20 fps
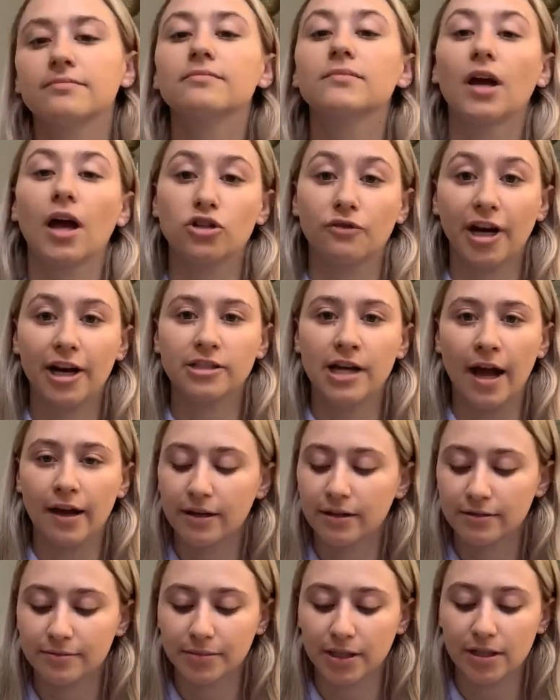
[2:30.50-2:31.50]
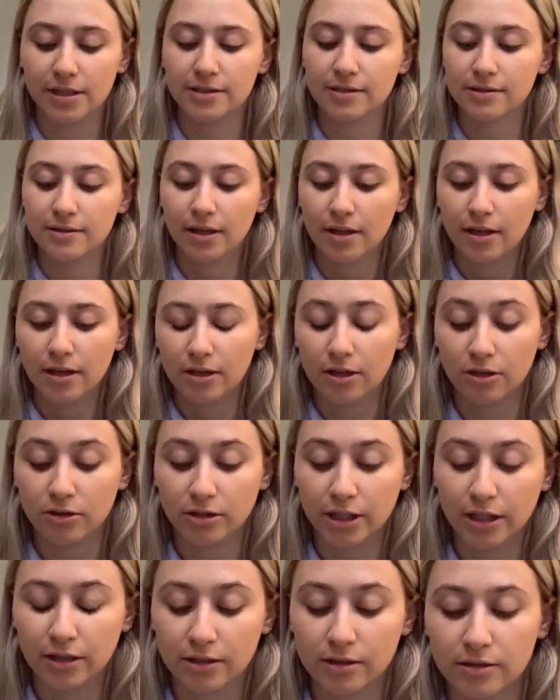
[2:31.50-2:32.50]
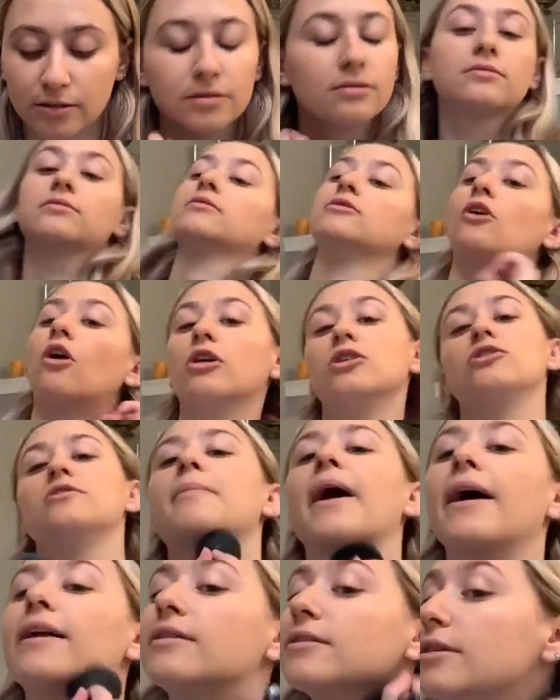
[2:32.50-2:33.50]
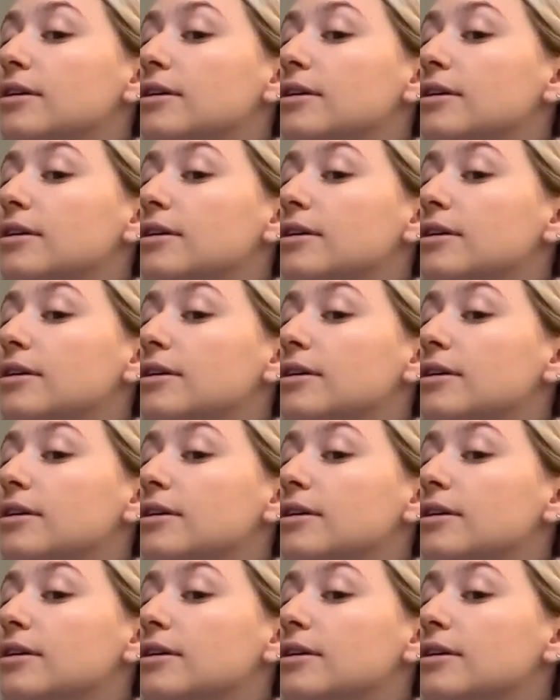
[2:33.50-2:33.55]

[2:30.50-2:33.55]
And over your neck, because you're not like an orange man.